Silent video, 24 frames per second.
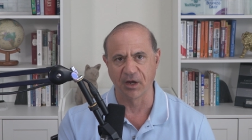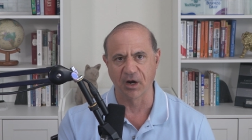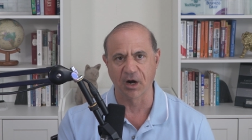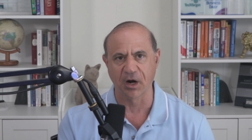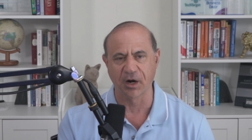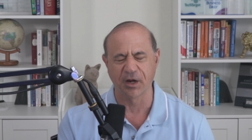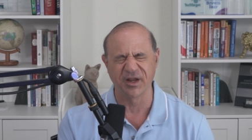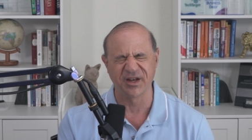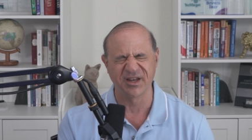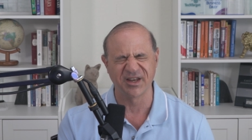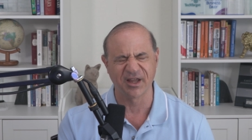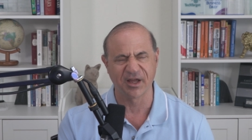
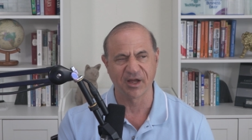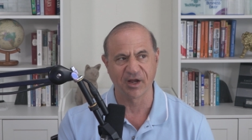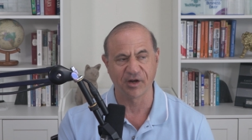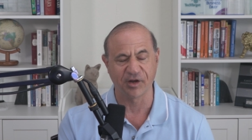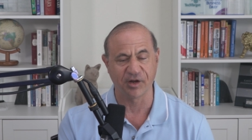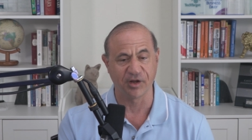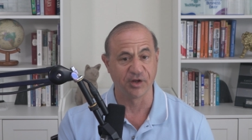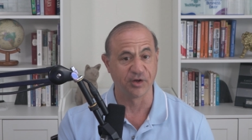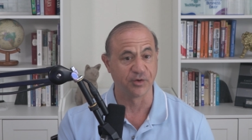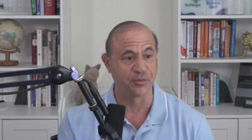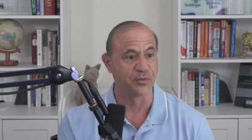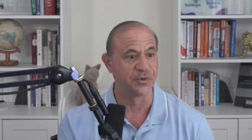architect
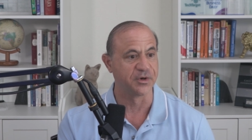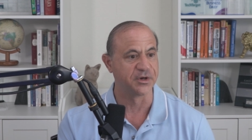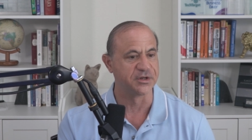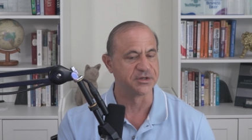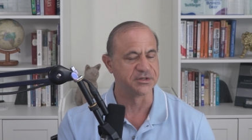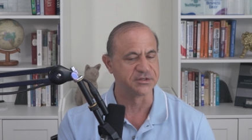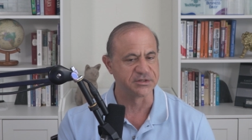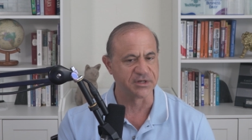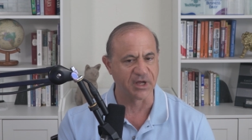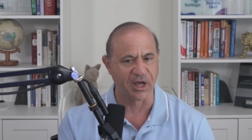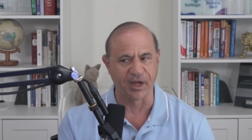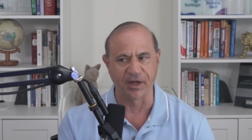is we're
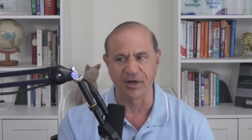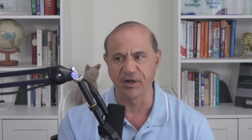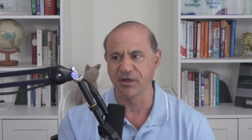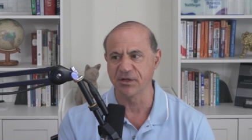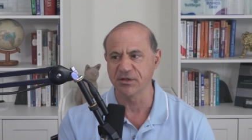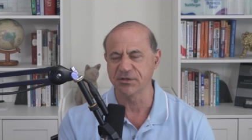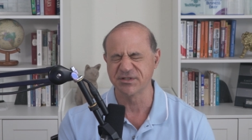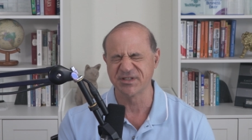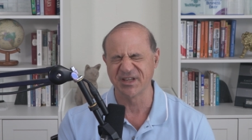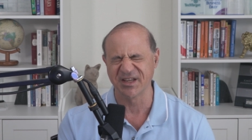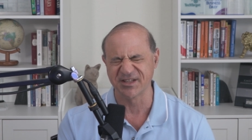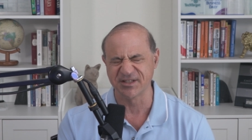
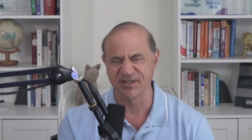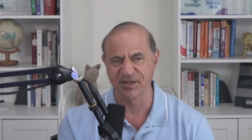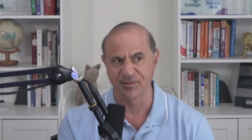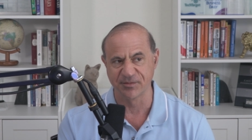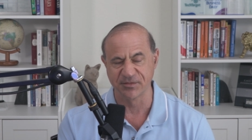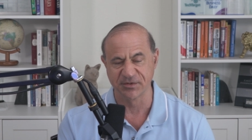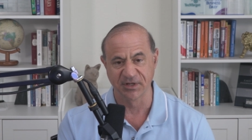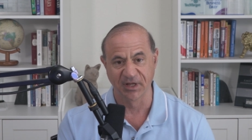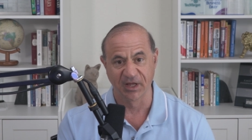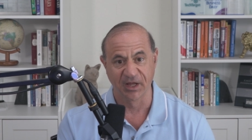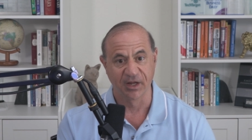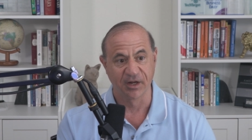designing
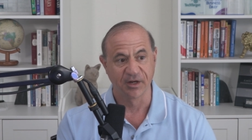systems